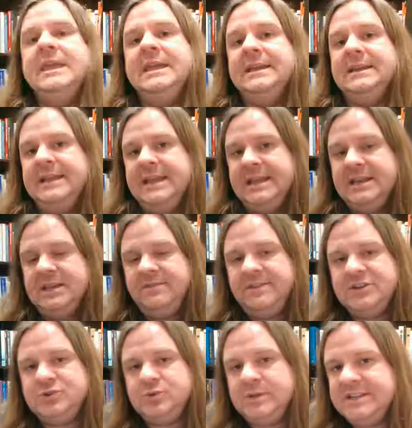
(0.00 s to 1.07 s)
in
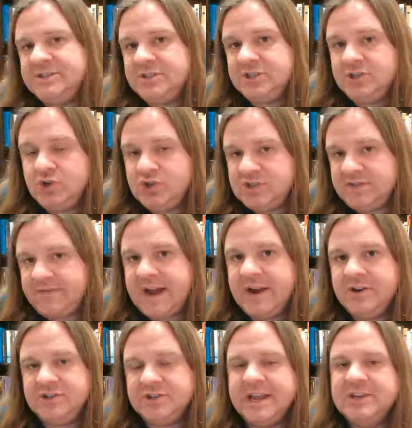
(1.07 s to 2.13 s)
individual institutions of
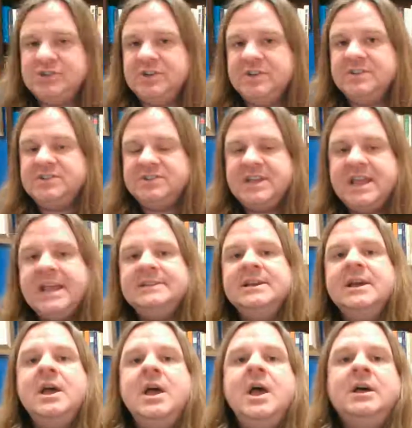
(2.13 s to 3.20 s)
higher education in the
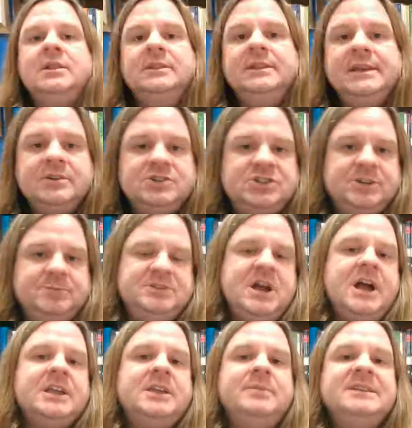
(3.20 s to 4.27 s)
state, leadership
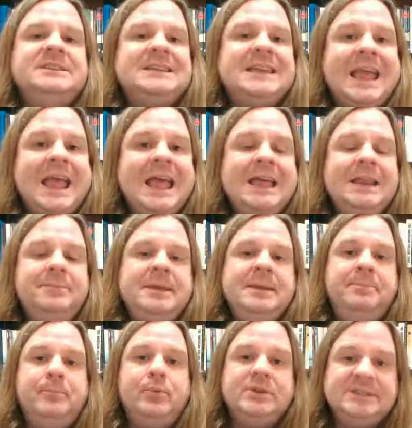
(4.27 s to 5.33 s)
documents can
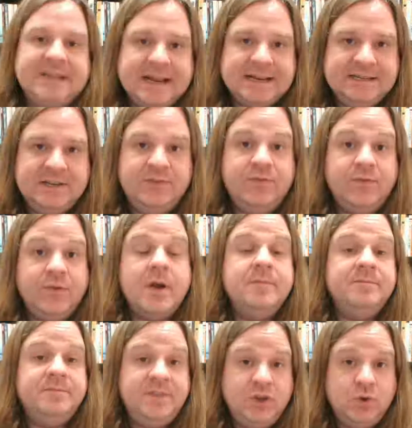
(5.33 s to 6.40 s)
be protected
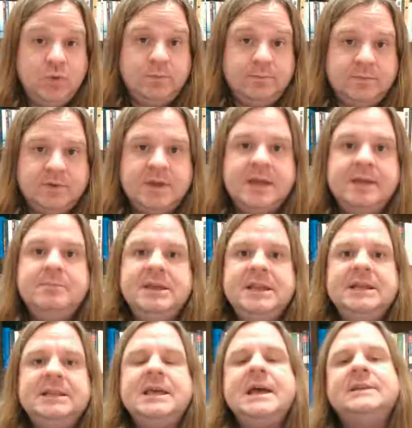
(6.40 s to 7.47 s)
from view. Okay,
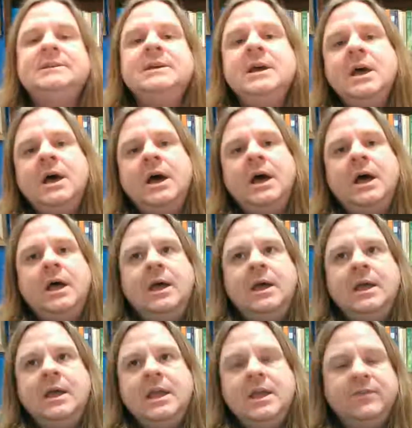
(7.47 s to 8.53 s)
meaning that
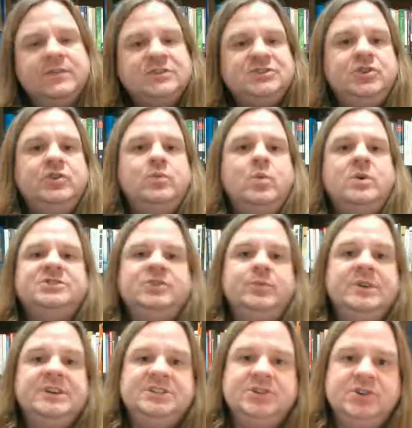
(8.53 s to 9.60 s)
if a student wants to
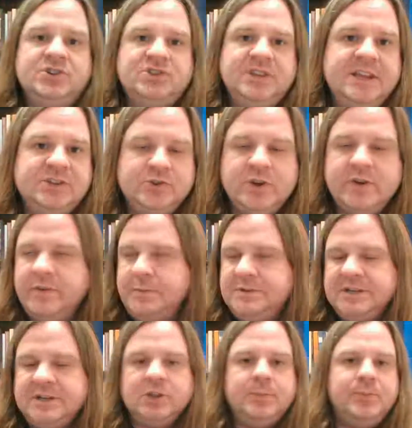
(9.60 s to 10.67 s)
research the history of a
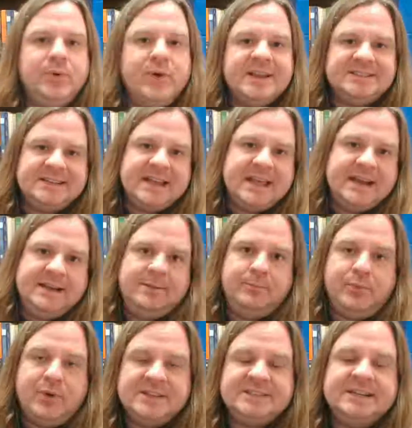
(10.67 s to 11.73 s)
particular
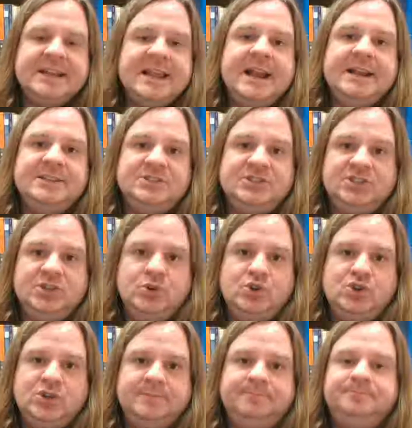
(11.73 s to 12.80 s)
president and
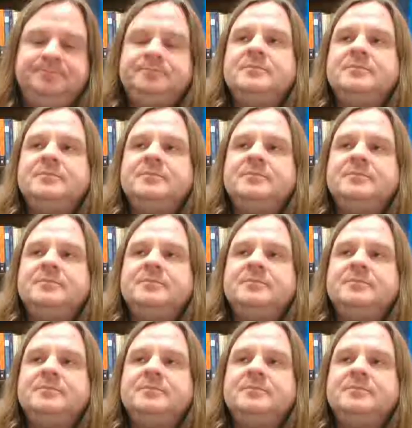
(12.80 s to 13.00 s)
institution,